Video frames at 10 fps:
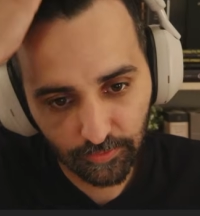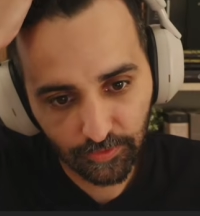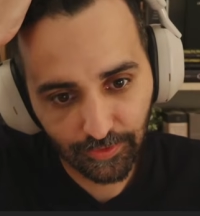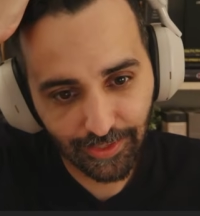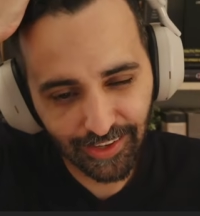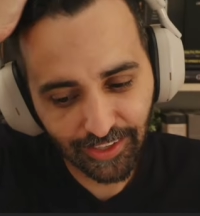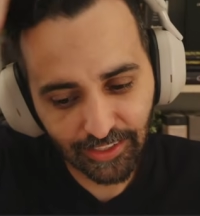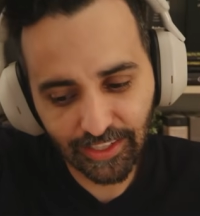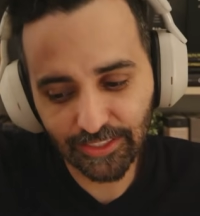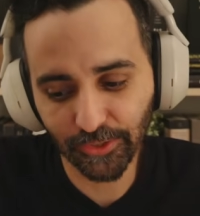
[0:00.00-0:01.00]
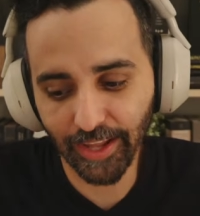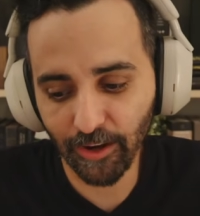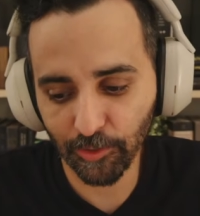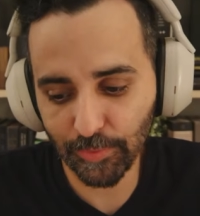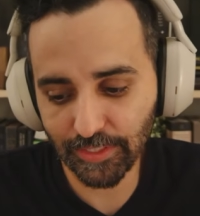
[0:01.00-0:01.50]
Not necessarily
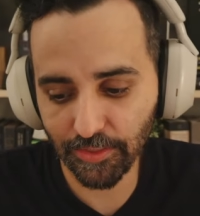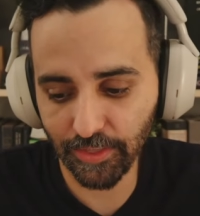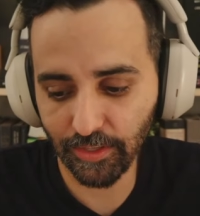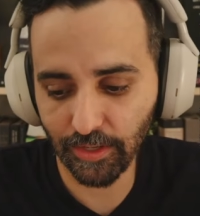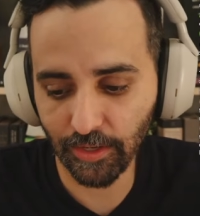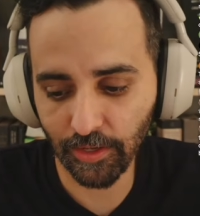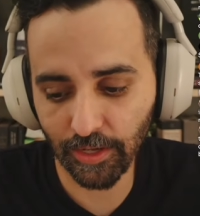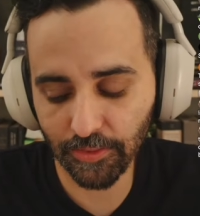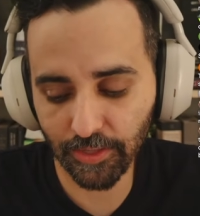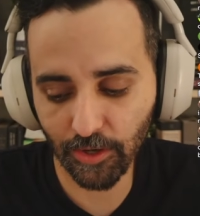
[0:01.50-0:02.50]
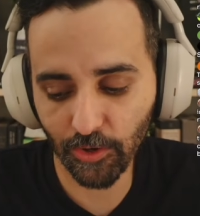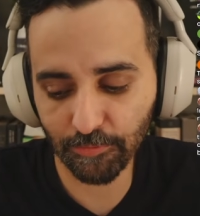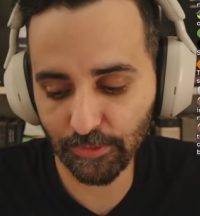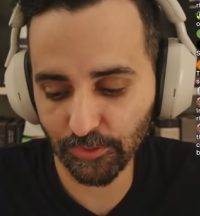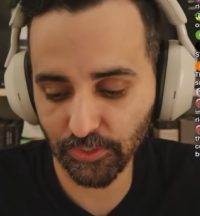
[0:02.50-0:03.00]
alchemist. I think
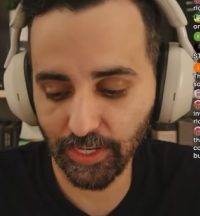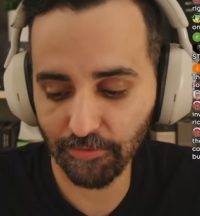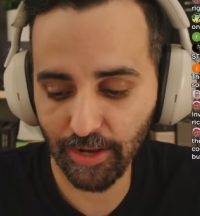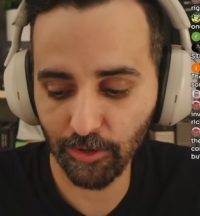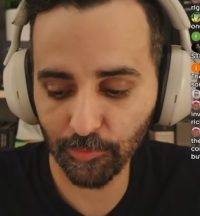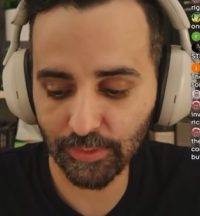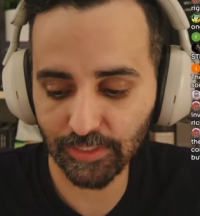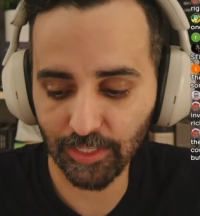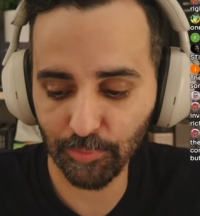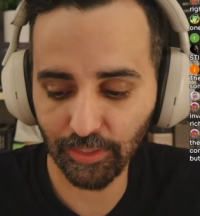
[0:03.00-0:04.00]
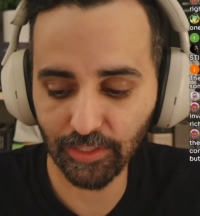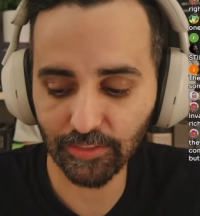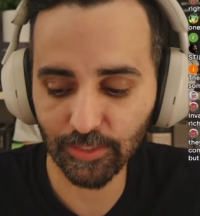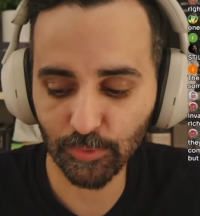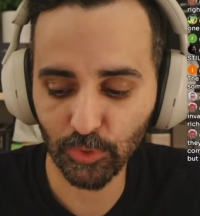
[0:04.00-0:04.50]
Artificer is gonna have an alchemist thing, but like
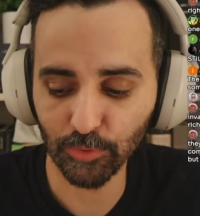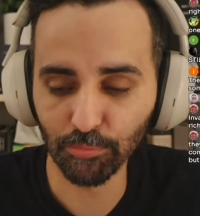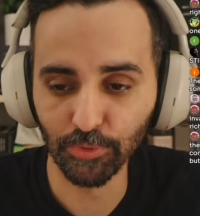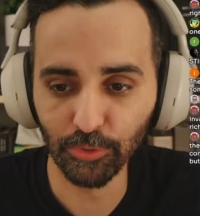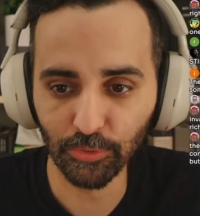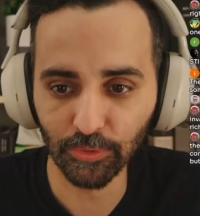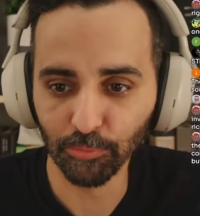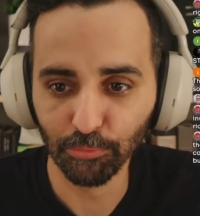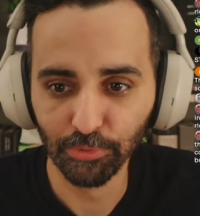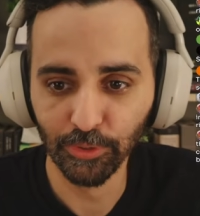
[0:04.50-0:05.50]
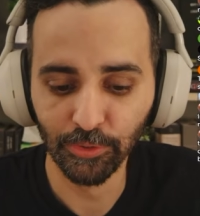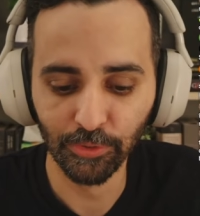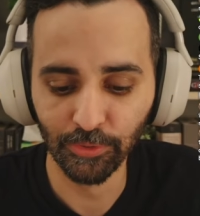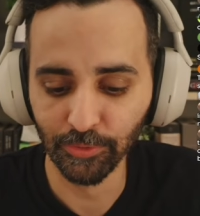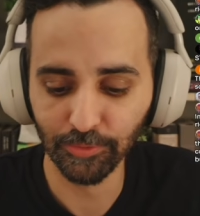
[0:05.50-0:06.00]
some sort of brew,
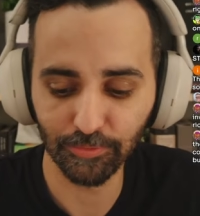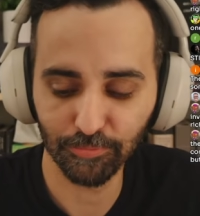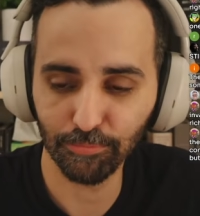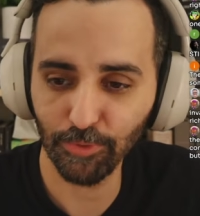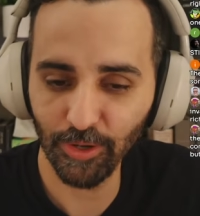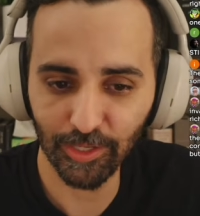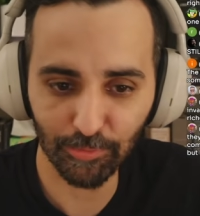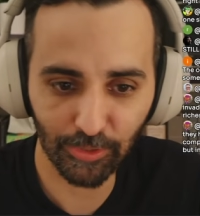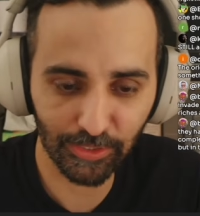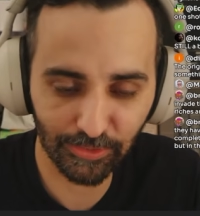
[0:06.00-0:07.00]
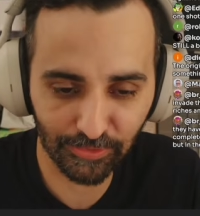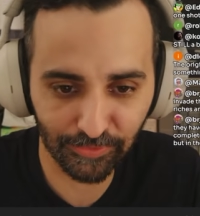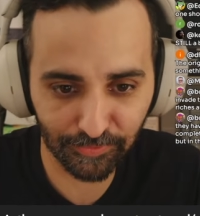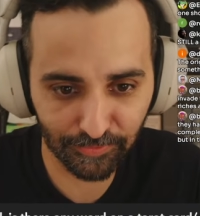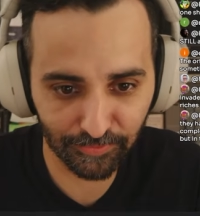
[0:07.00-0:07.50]
boil,
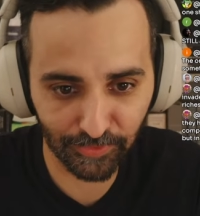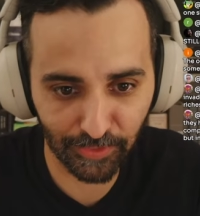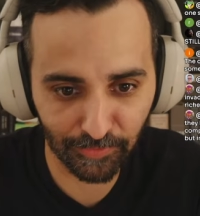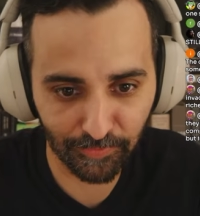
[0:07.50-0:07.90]
you know.